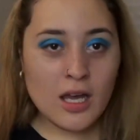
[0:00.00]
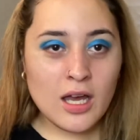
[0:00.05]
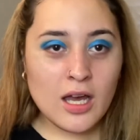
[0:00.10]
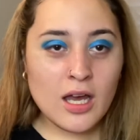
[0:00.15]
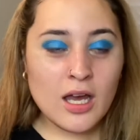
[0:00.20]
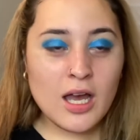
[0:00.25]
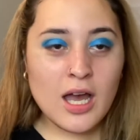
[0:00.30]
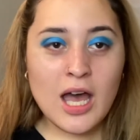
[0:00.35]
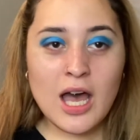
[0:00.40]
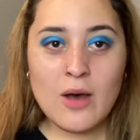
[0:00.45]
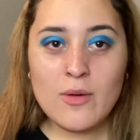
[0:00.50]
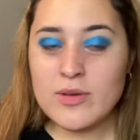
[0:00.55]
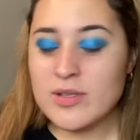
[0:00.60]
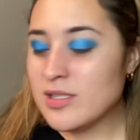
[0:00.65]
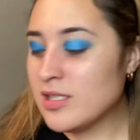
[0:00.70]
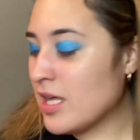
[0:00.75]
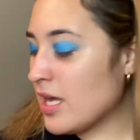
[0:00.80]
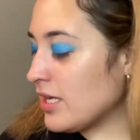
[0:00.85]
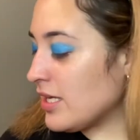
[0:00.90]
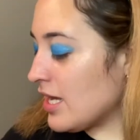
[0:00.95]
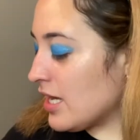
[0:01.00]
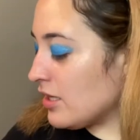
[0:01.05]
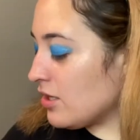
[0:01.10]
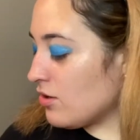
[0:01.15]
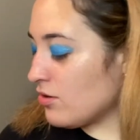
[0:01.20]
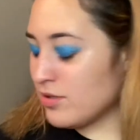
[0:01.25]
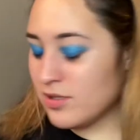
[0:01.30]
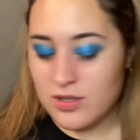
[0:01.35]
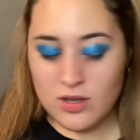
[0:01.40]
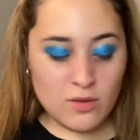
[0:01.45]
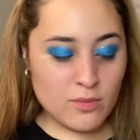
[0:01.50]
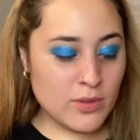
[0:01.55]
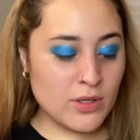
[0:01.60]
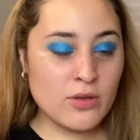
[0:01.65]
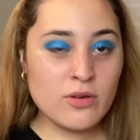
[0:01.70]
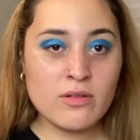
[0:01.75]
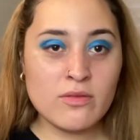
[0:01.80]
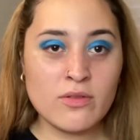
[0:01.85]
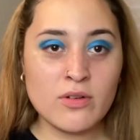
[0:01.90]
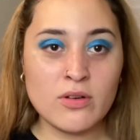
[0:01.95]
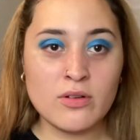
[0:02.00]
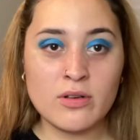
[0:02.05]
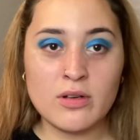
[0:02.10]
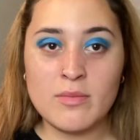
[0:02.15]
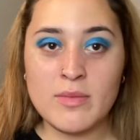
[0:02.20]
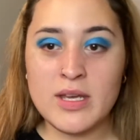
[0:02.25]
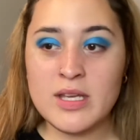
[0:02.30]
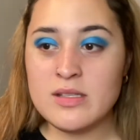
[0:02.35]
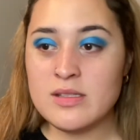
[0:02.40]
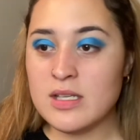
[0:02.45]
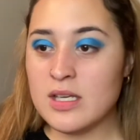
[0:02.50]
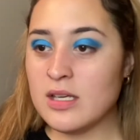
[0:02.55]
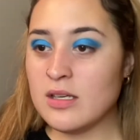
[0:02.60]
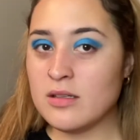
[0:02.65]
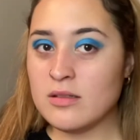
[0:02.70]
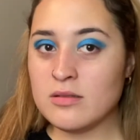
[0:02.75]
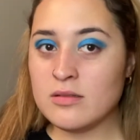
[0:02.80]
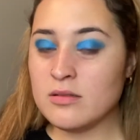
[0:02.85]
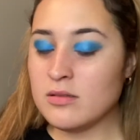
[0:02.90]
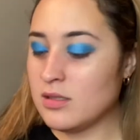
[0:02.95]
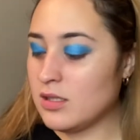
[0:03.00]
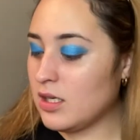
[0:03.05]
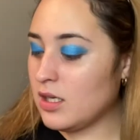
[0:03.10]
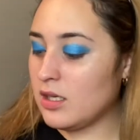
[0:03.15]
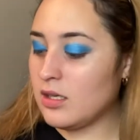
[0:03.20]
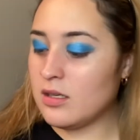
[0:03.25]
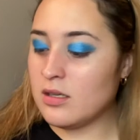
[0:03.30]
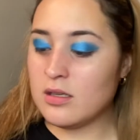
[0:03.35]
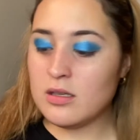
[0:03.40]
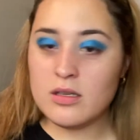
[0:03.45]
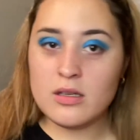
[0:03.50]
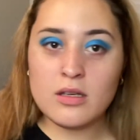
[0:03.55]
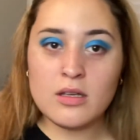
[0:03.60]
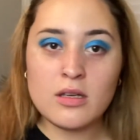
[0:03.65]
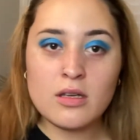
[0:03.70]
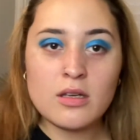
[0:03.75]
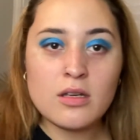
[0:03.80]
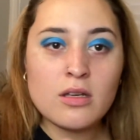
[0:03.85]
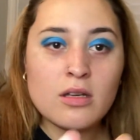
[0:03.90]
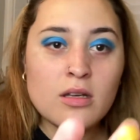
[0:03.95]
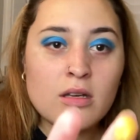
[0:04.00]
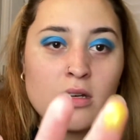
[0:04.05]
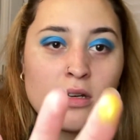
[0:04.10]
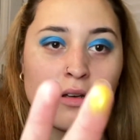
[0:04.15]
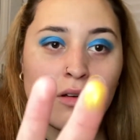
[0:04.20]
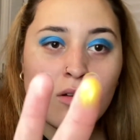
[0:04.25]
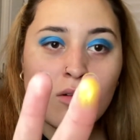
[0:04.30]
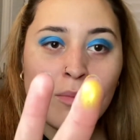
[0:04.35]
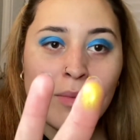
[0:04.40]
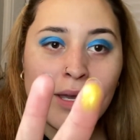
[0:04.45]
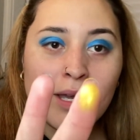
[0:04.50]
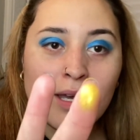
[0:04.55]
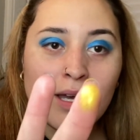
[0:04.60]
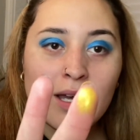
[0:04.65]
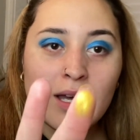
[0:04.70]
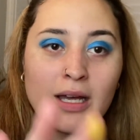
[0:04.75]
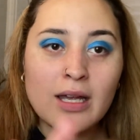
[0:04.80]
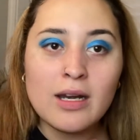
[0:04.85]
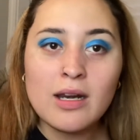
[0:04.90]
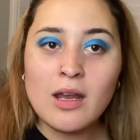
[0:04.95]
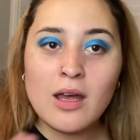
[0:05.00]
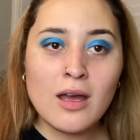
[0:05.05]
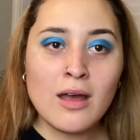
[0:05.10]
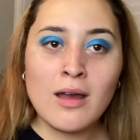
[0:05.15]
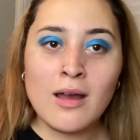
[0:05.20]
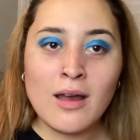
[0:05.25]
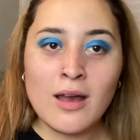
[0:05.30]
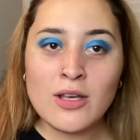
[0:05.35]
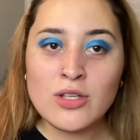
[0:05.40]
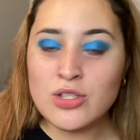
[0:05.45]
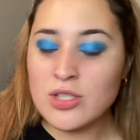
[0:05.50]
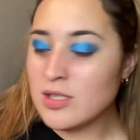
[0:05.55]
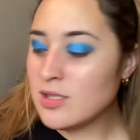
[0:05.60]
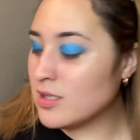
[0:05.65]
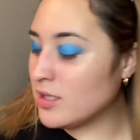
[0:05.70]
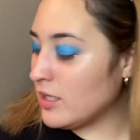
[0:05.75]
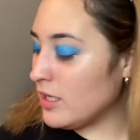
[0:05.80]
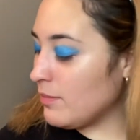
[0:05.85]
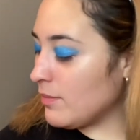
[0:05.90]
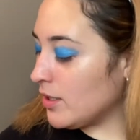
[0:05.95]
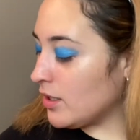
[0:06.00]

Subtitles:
How is that yellow so beautiful and amazing? Like, oh my God, oh, she's clean.